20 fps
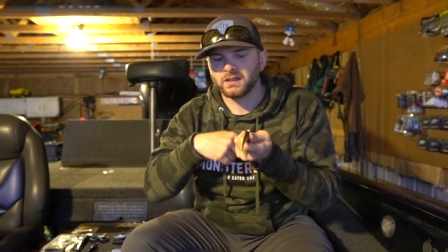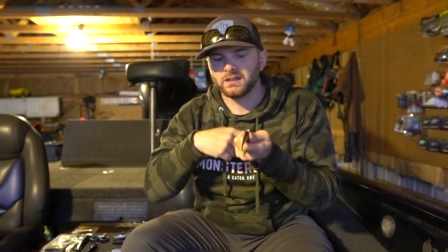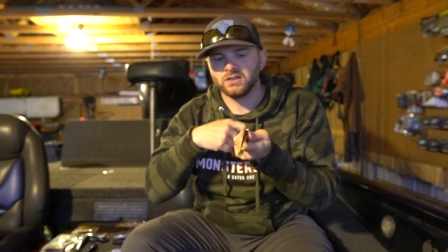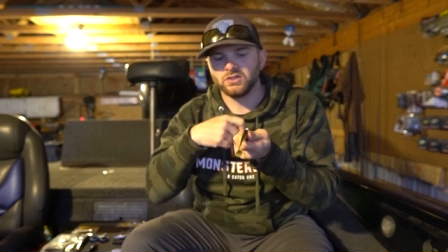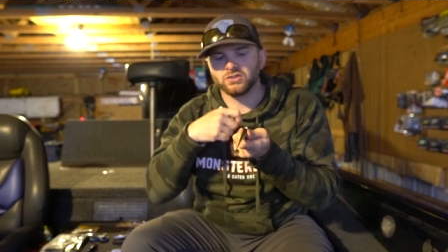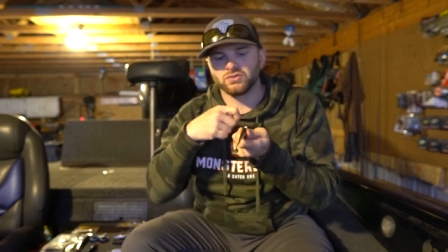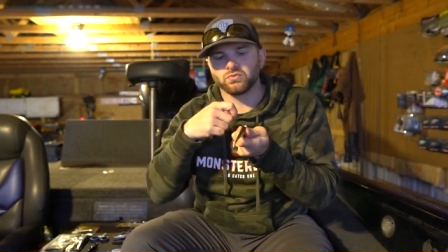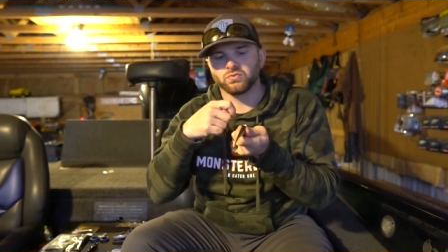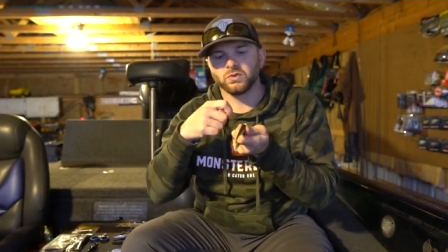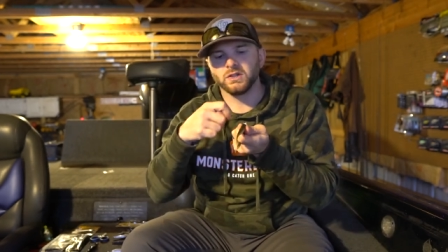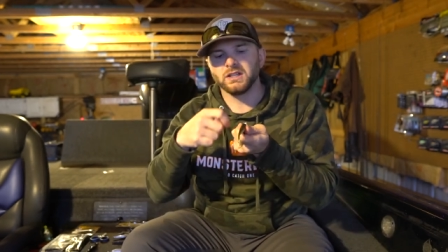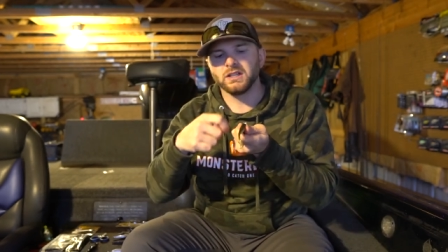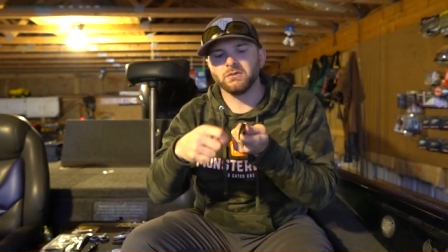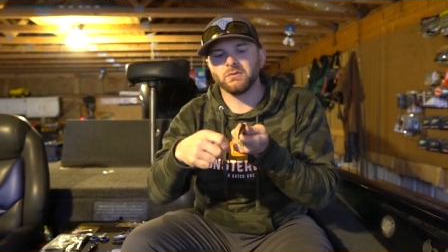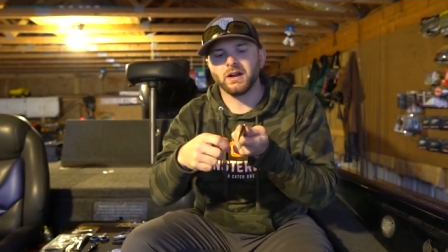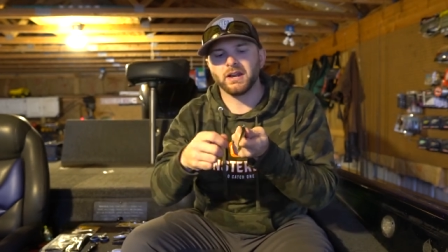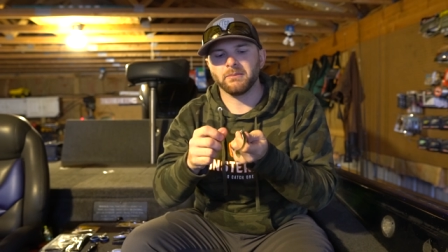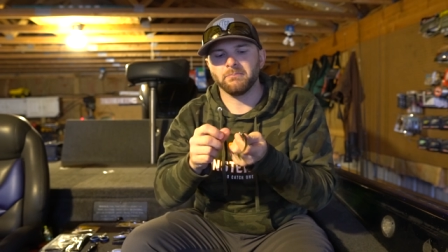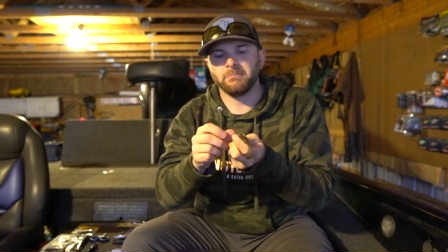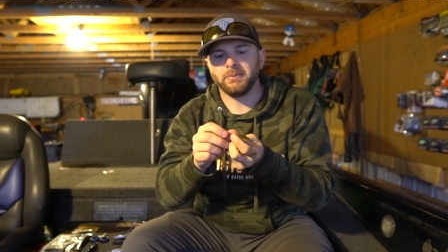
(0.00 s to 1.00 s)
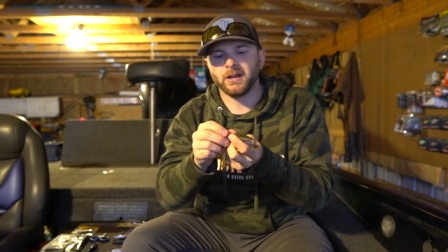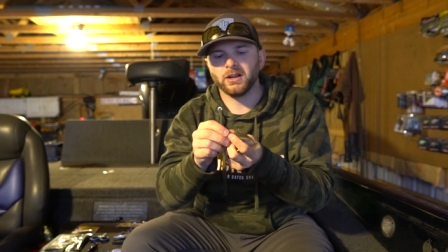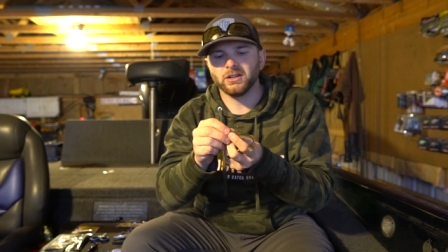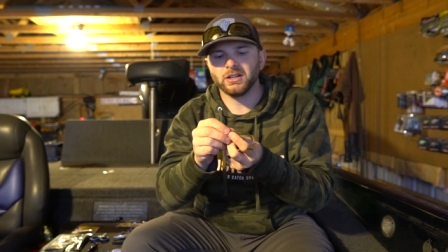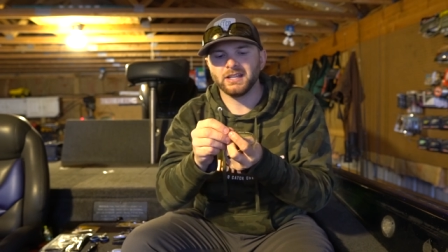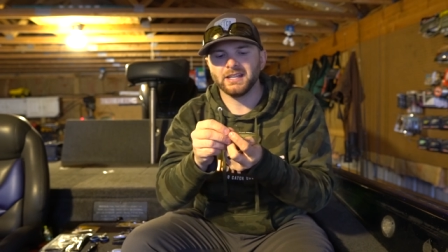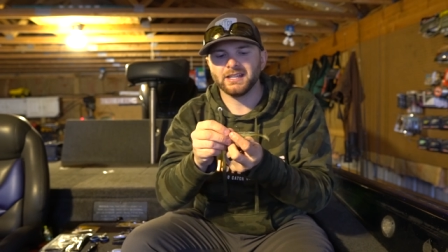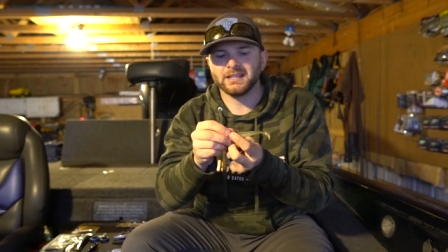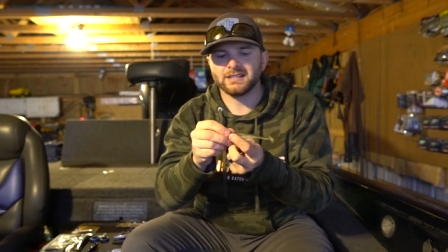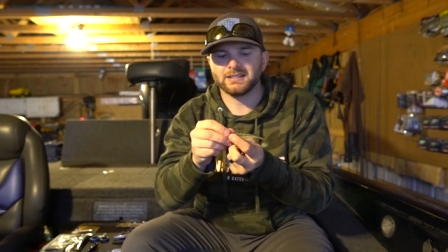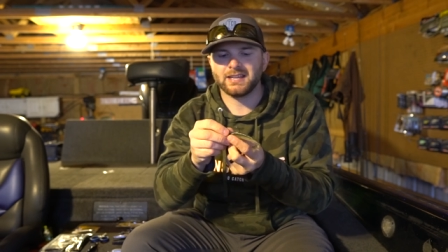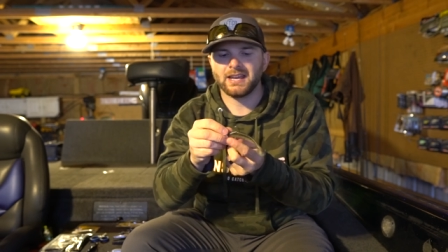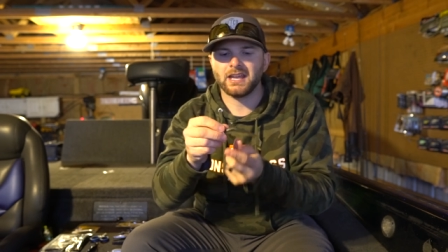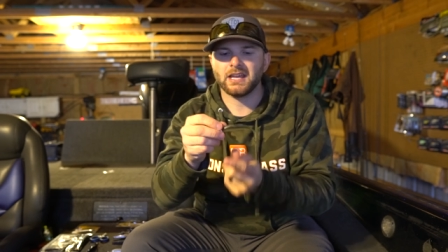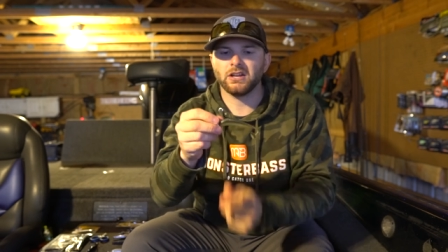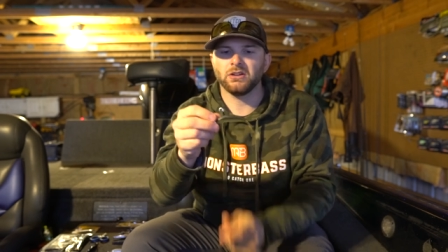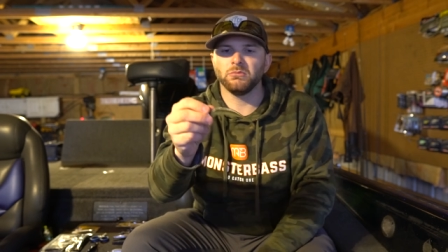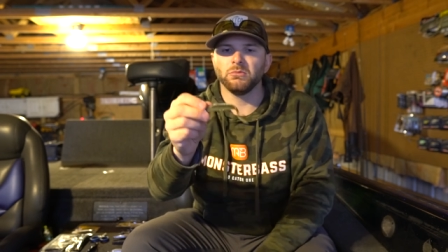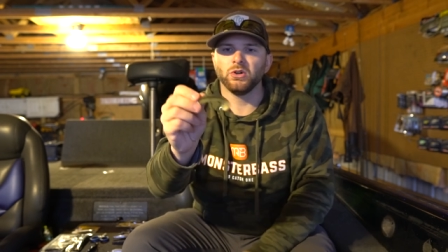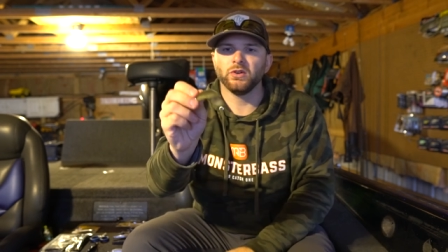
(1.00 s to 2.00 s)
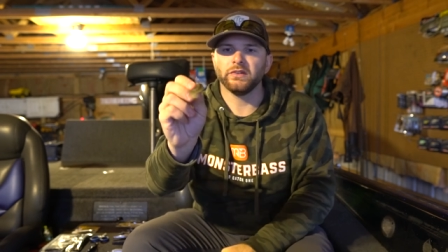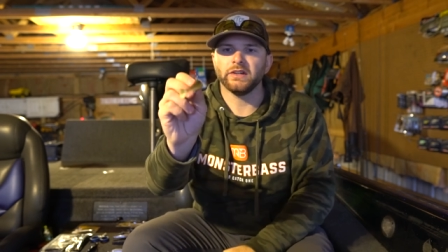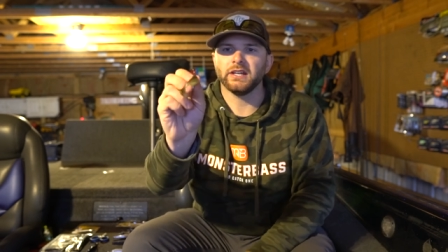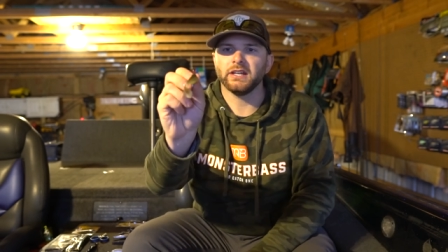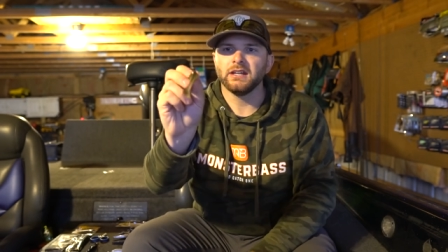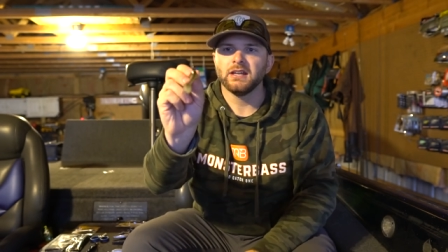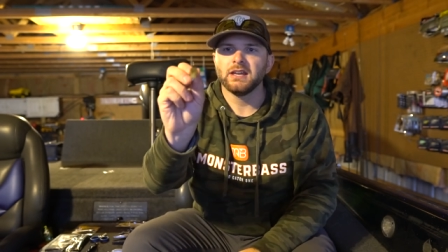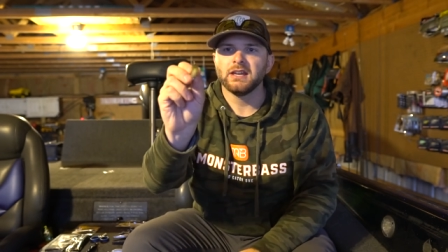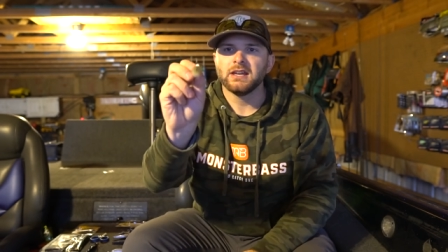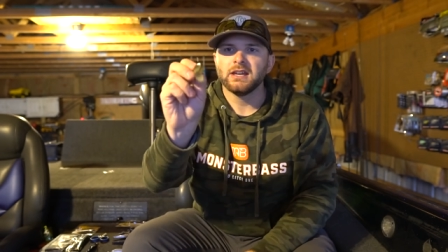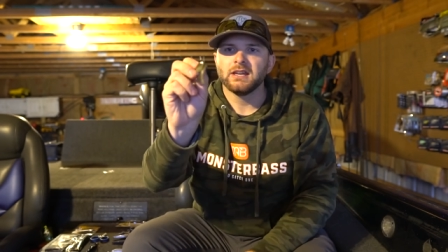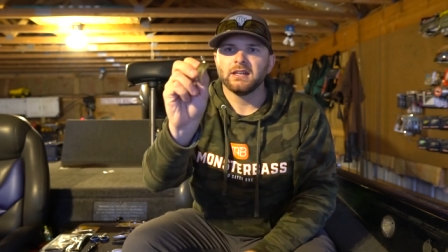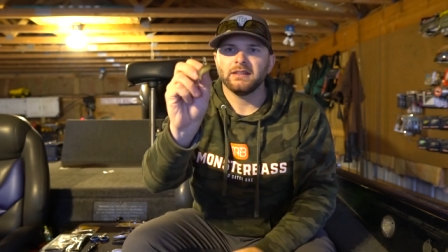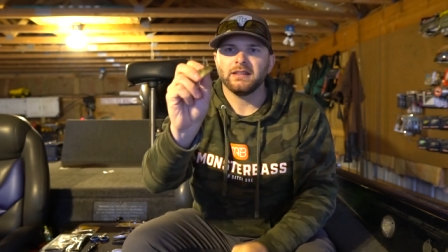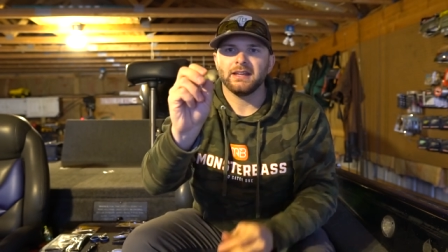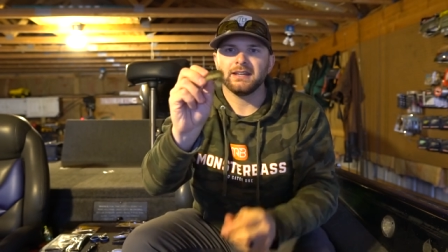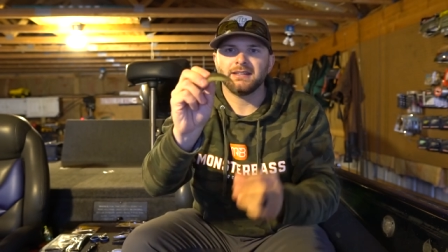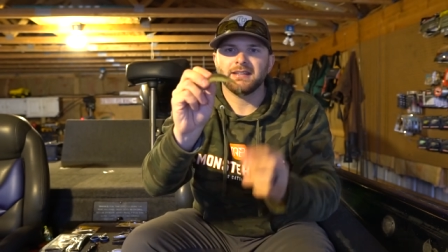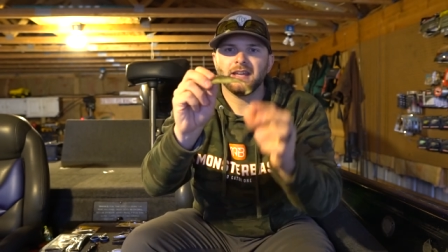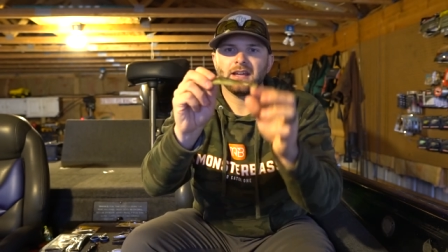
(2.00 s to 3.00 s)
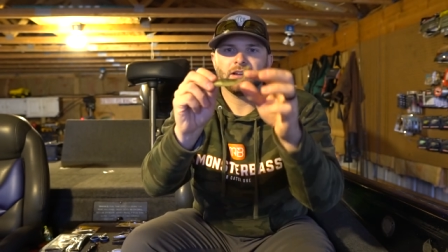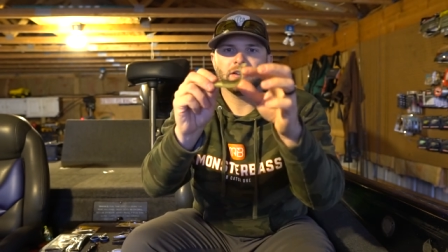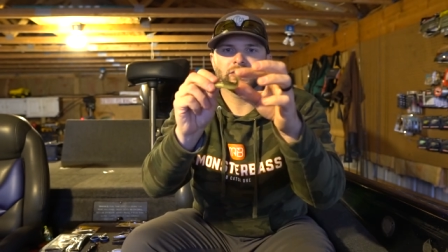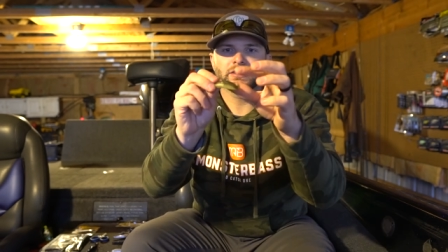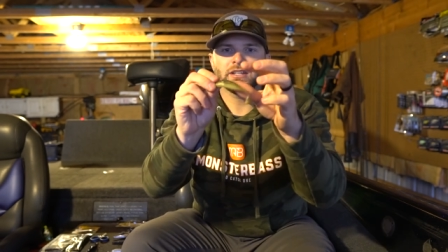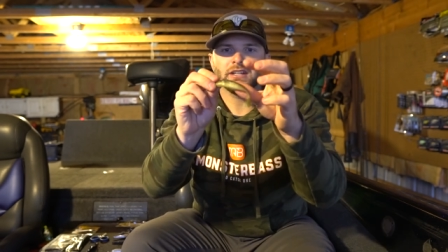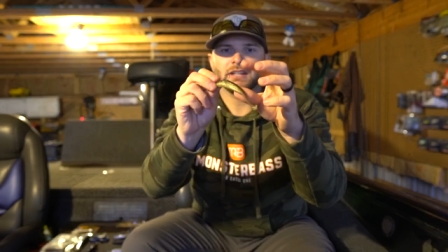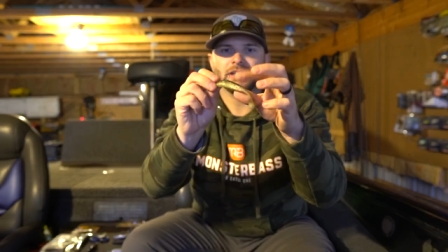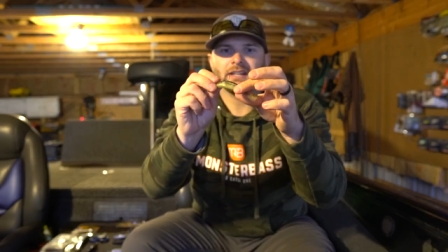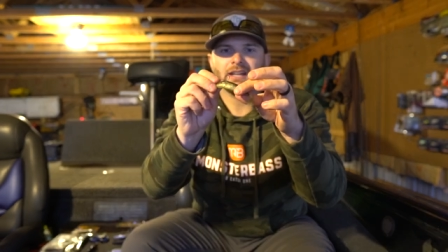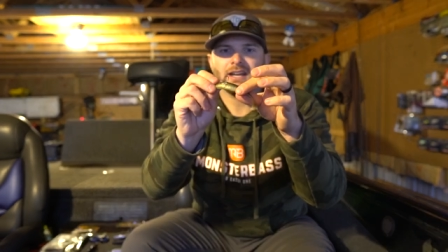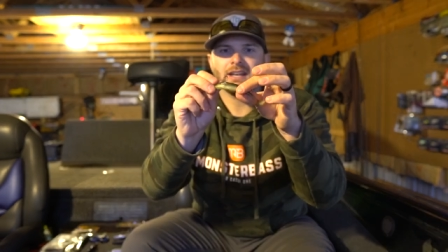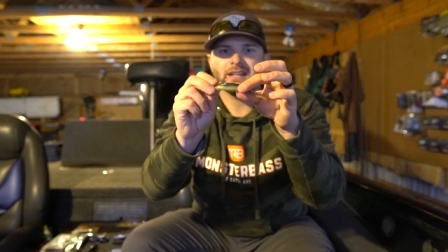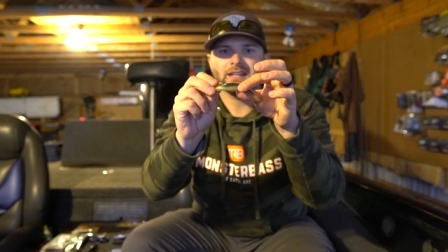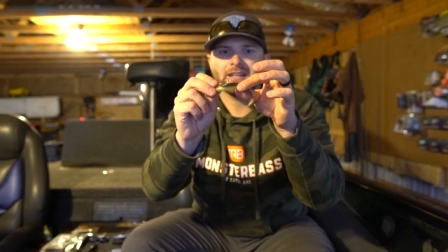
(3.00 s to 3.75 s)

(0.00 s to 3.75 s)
You just really want to barely get this handle moving. That tail's going to kind